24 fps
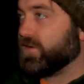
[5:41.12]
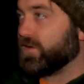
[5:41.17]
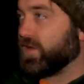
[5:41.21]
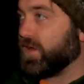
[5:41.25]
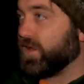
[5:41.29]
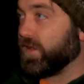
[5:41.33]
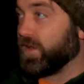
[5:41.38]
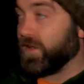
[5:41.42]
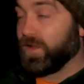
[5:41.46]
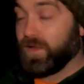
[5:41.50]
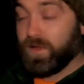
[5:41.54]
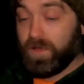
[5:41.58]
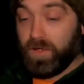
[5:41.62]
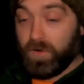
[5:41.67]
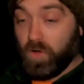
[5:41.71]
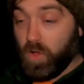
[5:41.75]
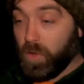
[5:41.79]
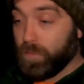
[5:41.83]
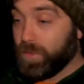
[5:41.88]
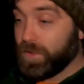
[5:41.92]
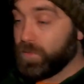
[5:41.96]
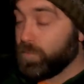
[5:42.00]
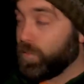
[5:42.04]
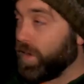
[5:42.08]
and
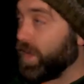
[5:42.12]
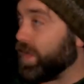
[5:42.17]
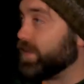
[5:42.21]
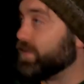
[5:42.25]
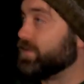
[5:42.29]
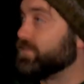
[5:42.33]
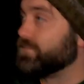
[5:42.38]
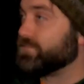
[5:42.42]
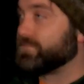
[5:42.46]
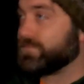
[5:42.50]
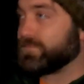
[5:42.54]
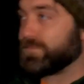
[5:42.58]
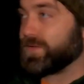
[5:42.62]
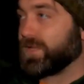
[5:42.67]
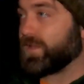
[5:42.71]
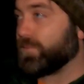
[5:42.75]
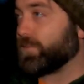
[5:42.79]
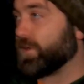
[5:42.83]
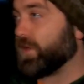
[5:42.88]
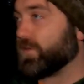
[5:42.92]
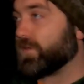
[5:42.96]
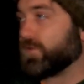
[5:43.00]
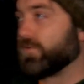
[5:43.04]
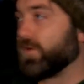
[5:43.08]
all being well, it'll
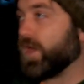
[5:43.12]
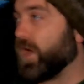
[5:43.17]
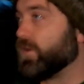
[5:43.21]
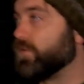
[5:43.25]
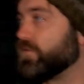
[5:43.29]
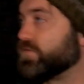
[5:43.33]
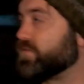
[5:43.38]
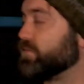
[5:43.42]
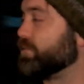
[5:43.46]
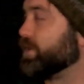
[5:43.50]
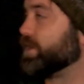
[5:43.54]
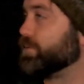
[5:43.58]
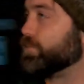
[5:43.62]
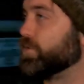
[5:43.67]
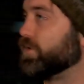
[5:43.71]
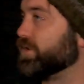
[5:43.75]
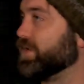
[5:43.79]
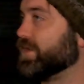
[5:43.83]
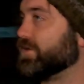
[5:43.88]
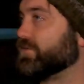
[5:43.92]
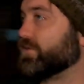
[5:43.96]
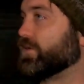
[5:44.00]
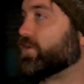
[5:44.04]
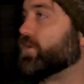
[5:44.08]
be on the road for many more
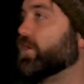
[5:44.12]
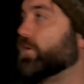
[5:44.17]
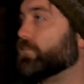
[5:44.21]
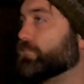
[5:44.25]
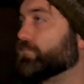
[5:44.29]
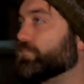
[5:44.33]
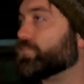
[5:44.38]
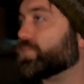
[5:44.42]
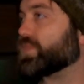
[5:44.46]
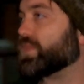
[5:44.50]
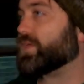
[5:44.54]
years to come.